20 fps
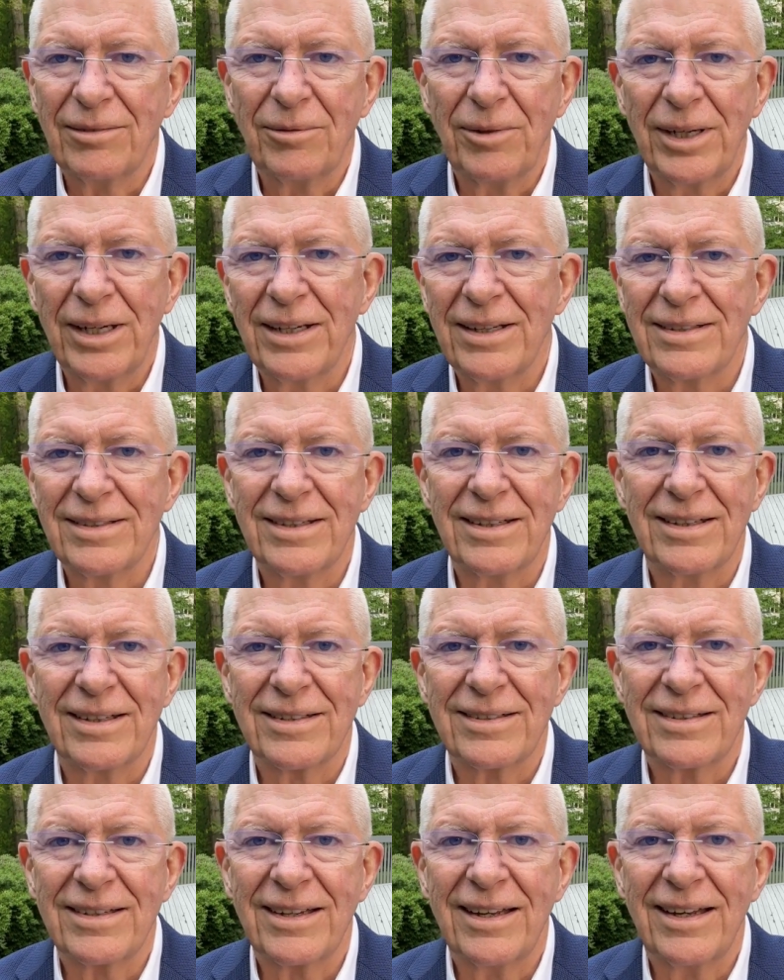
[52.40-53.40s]
is
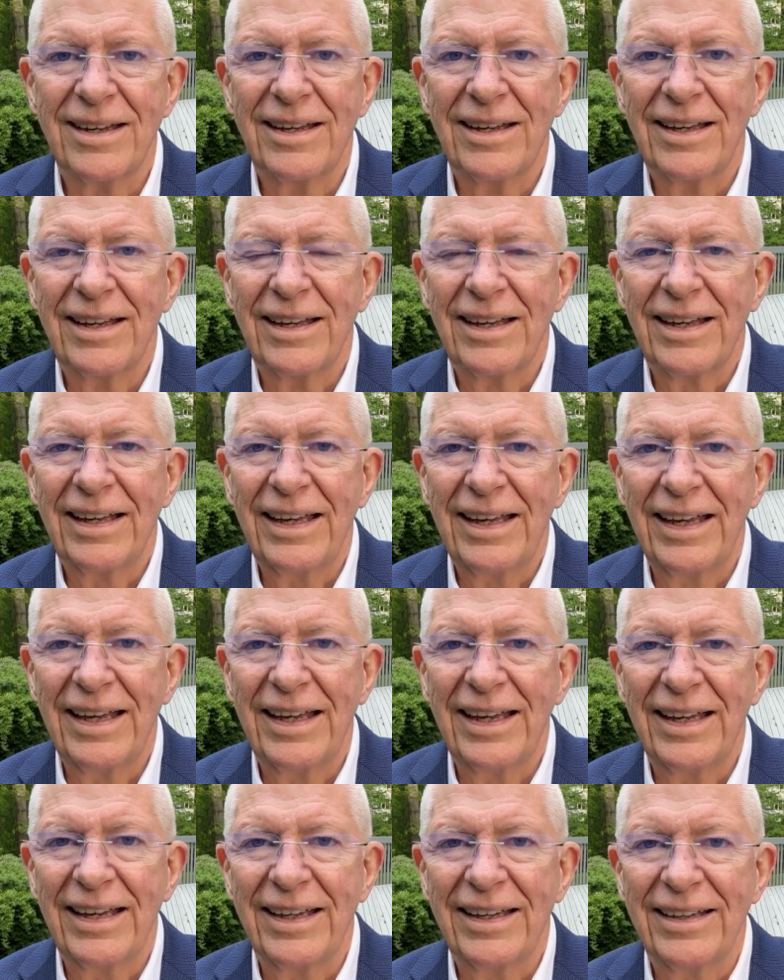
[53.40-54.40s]
this?
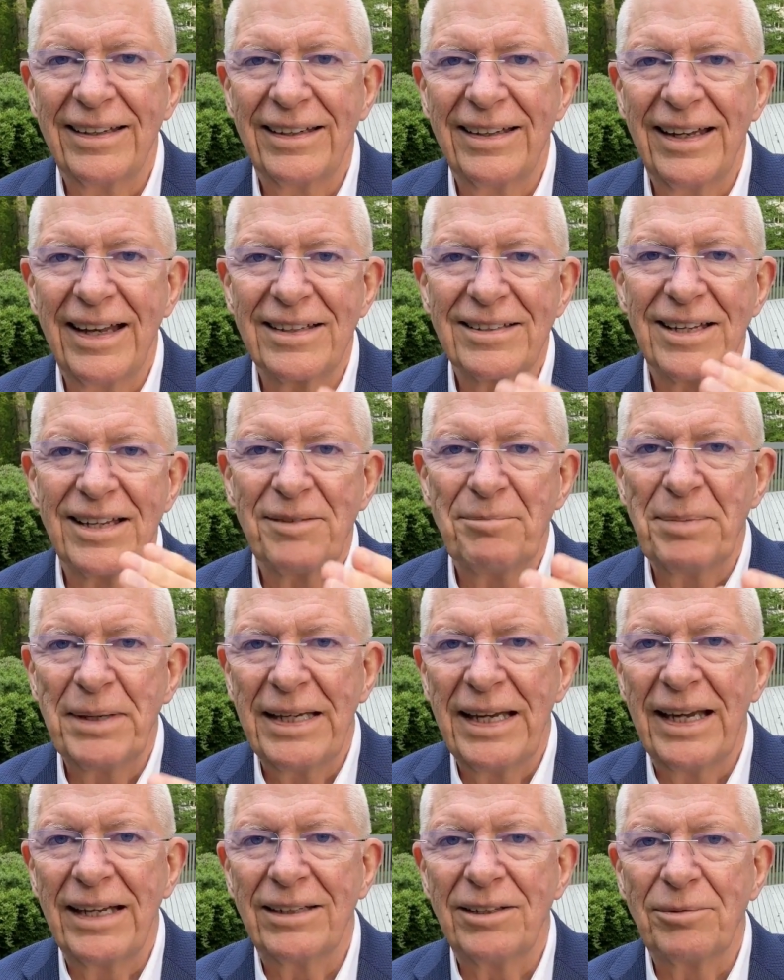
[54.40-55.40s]
And as I
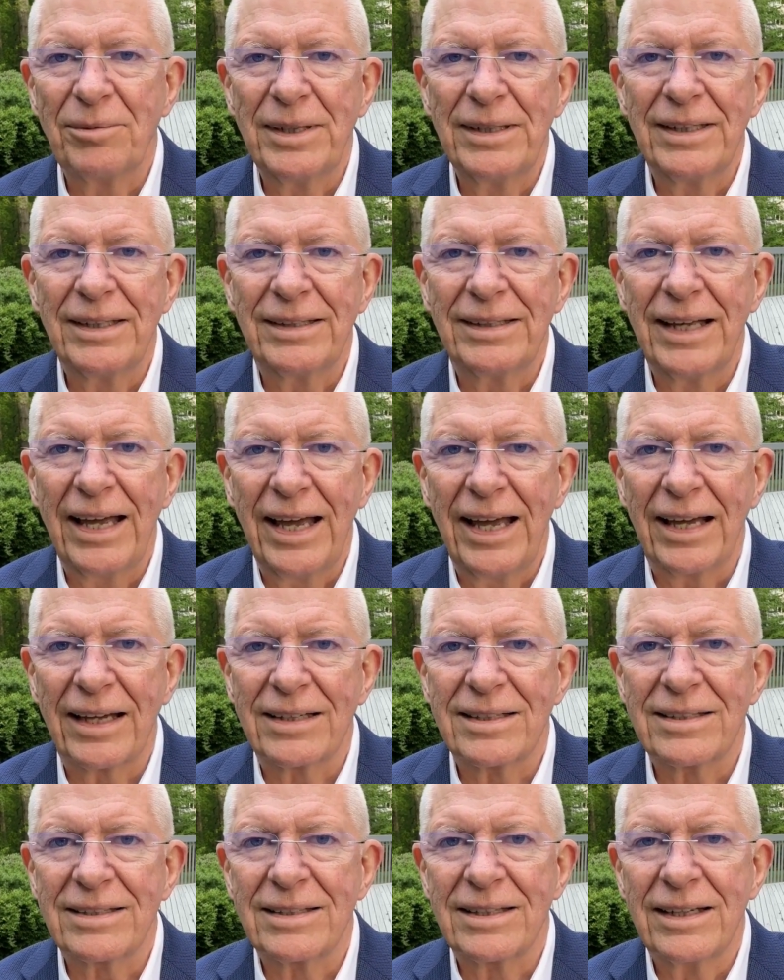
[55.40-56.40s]
began to read the
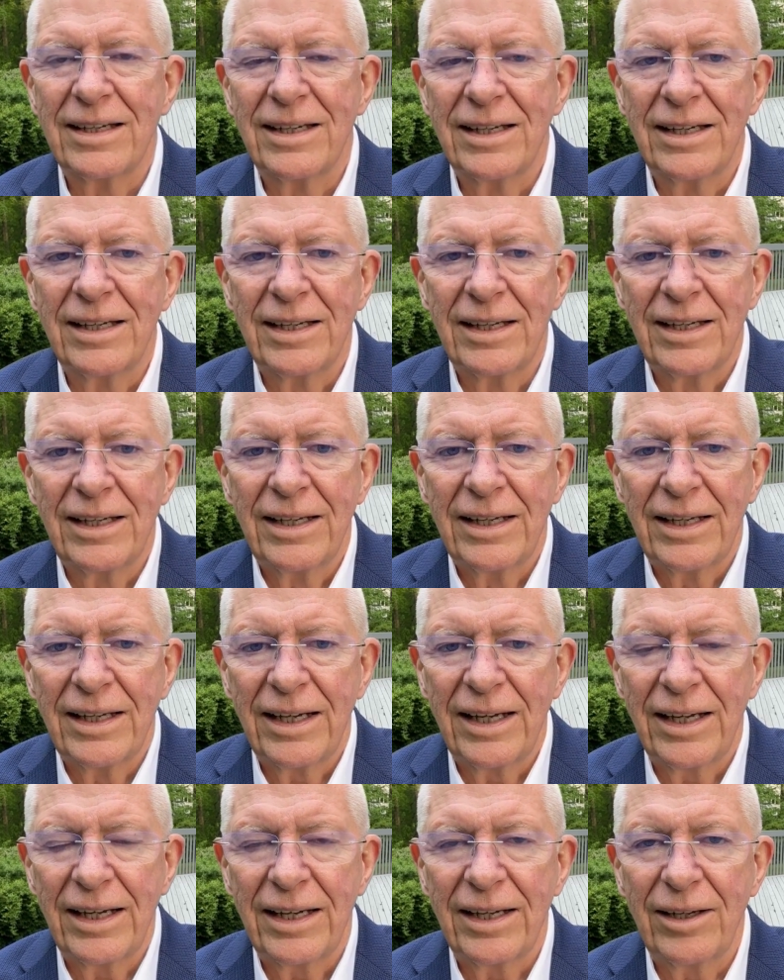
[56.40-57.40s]
text,
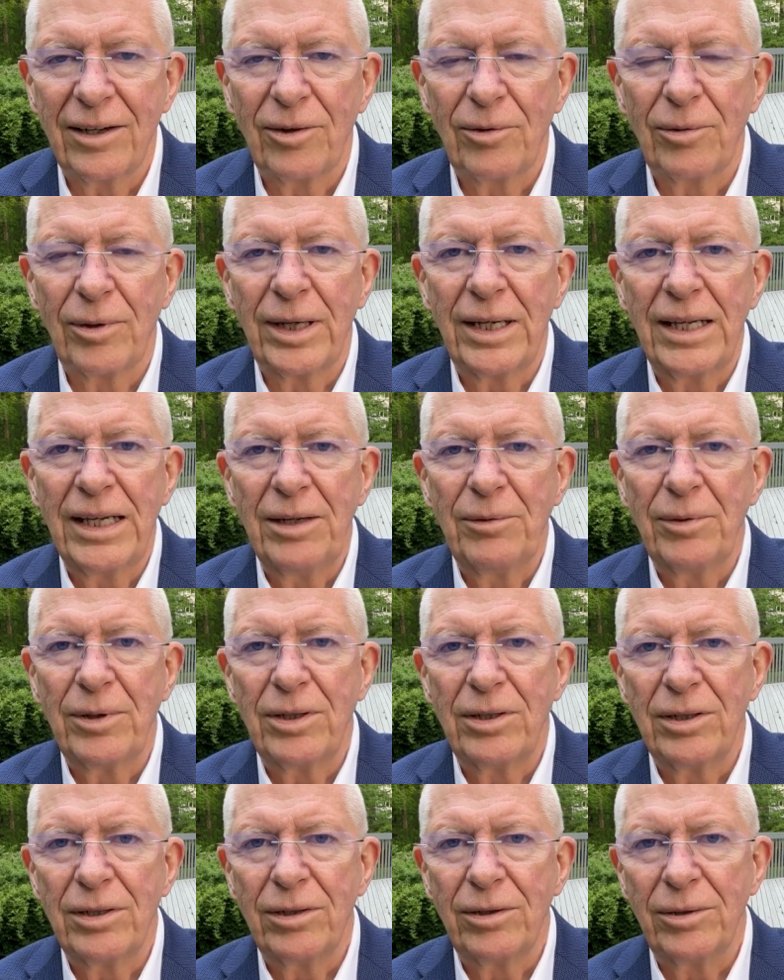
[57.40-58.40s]
what he would
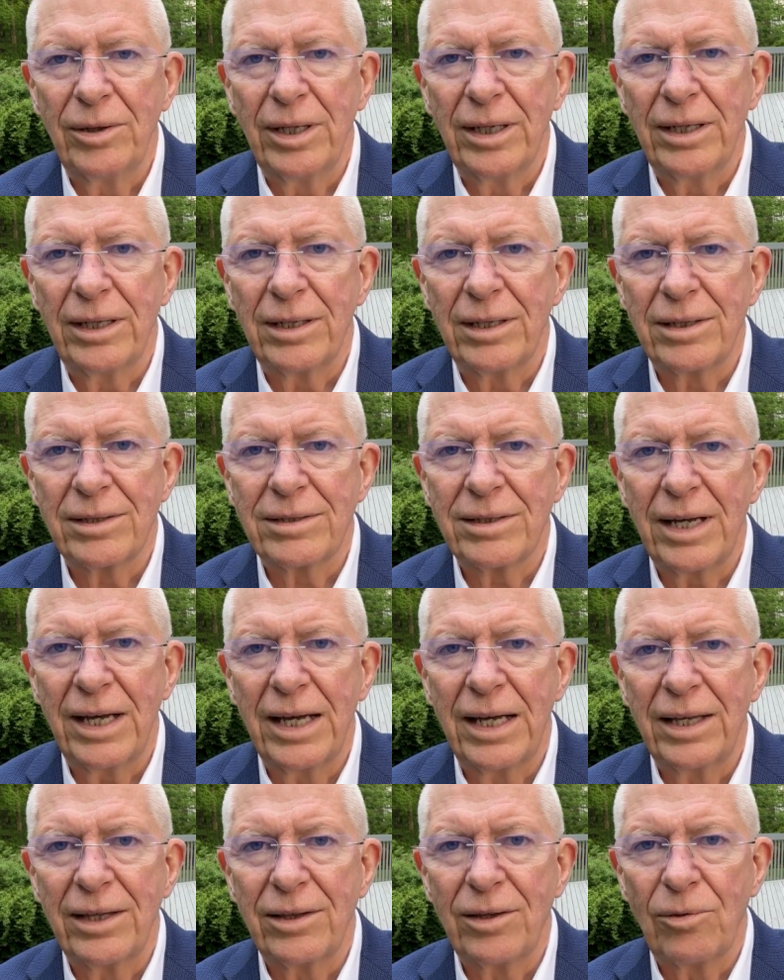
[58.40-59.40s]
do is
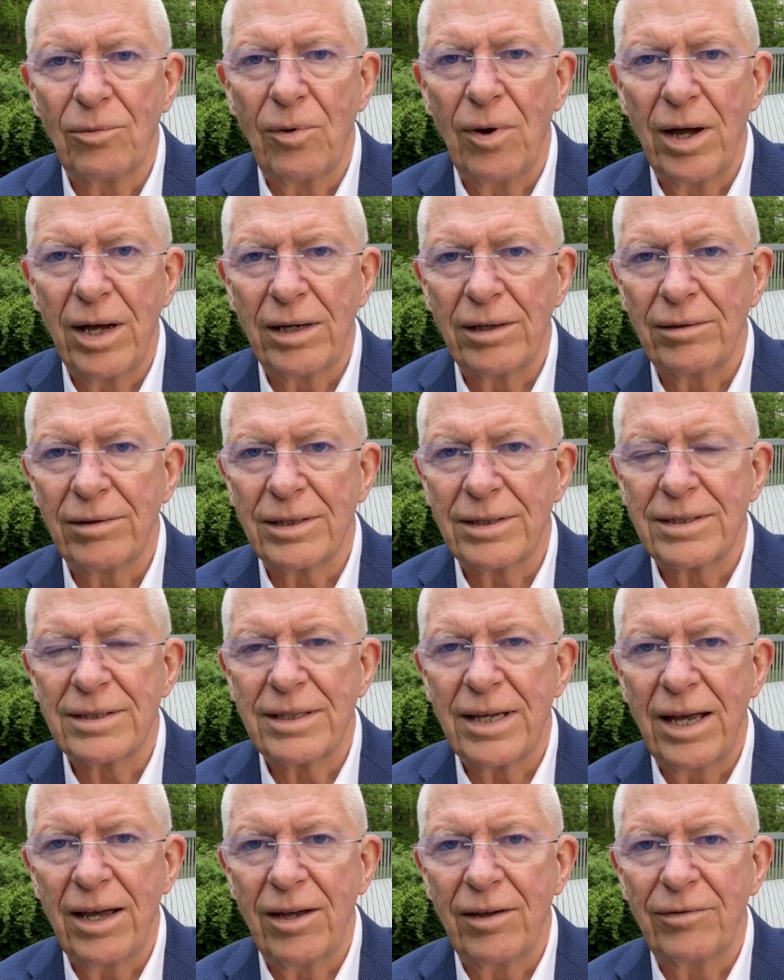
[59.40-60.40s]
on the water
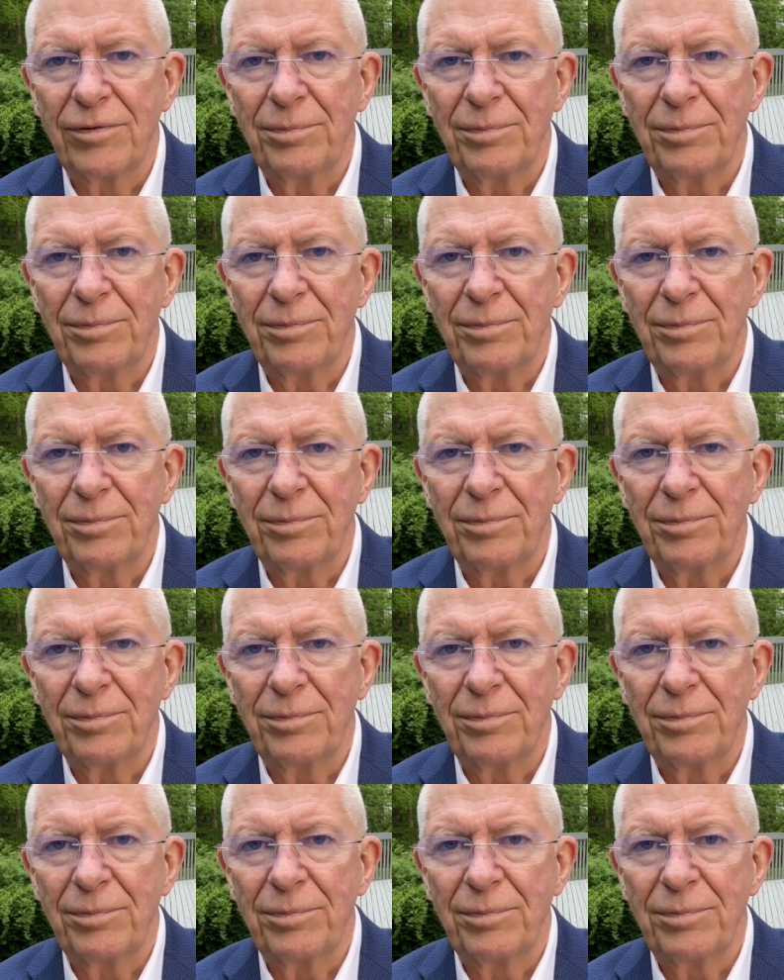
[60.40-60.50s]
itself,